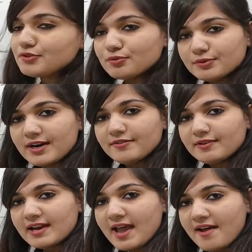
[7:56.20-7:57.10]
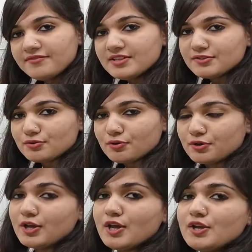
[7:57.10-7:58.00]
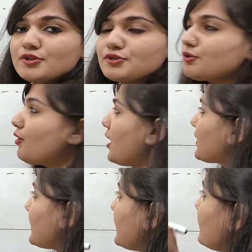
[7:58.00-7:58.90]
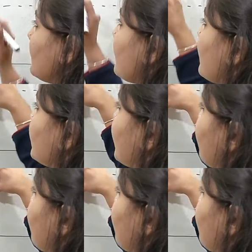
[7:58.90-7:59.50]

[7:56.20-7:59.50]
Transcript: student will have this code. So again, the